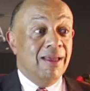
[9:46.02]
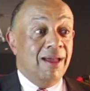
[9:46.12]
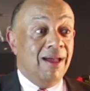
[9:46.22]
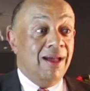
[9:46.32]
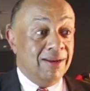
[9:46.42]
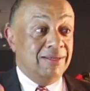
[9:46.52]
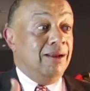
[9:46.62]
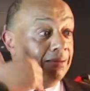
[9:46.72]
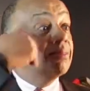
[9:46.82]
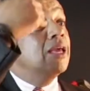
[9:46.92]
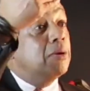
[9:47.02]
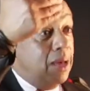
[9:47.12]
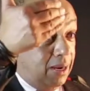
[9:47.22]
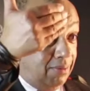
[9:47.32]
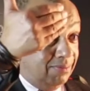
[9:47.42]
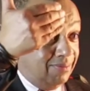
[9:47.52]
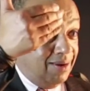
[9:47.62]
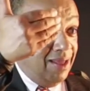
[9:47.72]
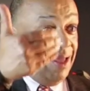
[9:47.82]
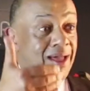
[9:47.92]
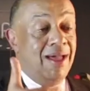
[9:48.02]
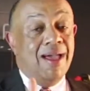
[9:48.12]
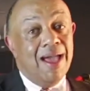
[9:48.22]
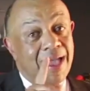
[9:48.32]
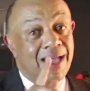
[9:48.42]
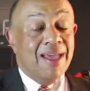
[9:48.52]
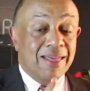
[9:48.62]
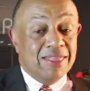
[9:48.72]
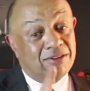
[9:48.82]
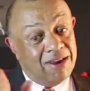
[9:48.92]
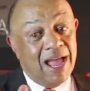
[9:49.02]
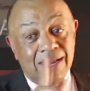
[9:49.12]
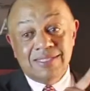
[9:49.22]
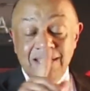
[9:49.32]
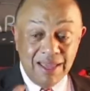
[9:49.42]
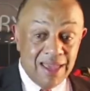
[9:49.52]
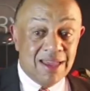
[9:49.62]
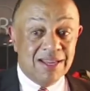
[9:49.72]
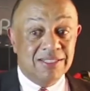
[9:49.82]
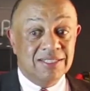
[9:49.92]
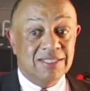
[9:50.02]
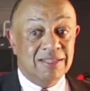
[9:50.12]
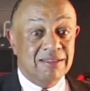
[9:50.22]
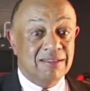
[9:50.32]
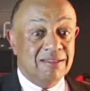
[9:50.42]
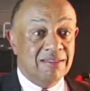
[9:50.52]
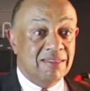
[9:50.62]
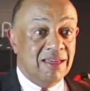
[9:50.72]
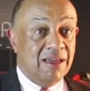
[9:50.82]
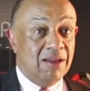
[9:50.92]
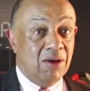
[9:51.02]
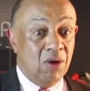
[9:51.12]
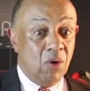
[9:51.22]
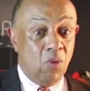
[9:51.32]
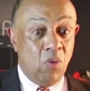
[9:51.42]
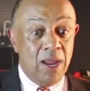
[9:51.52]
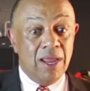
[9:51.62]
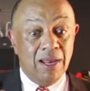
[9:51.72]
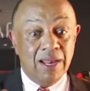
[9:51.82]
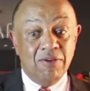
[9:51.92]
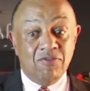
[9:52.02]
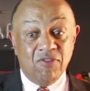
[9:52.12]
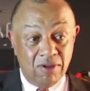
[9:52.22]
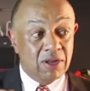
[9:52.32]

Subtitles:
And think about it. The reality is that we live